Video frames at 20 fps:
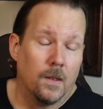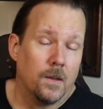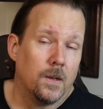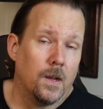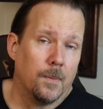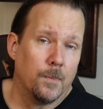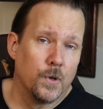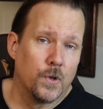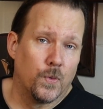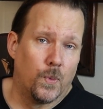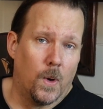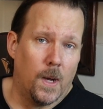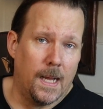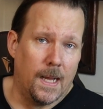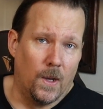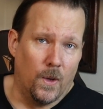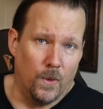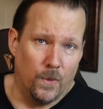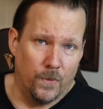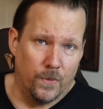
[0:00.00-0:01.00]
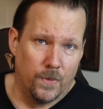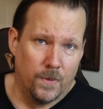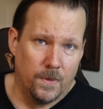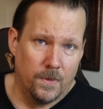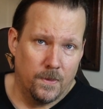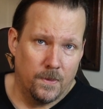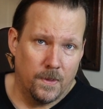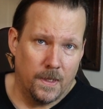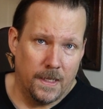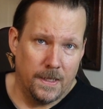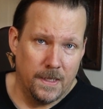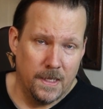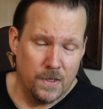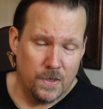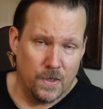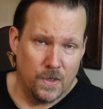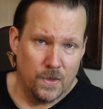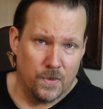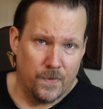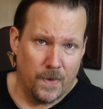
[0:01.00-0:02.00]
Number 12, and
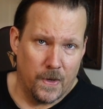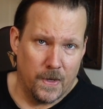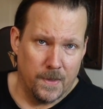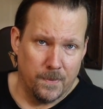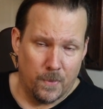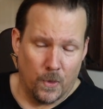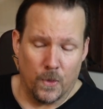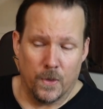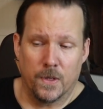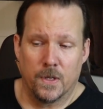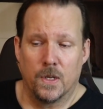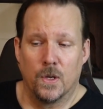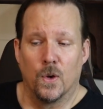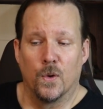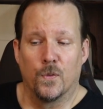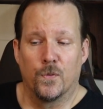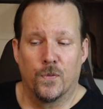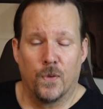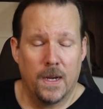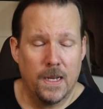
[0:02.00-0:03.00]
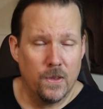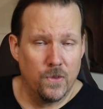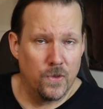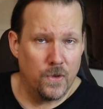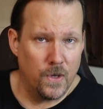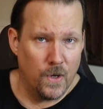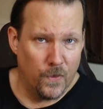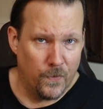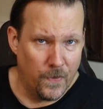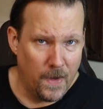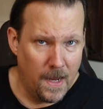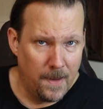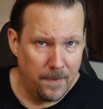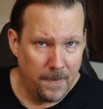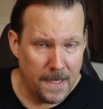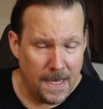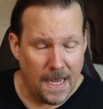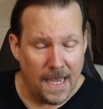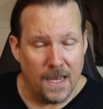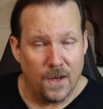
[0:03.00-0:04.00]
this is very important, your friends are your
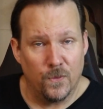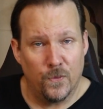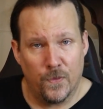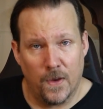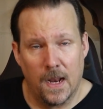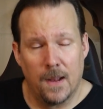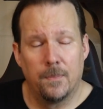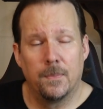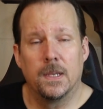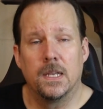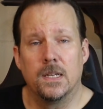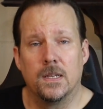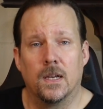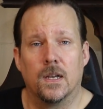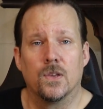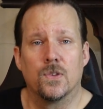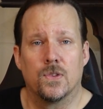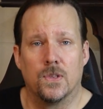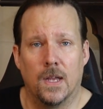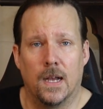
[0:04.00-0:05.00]
family and family does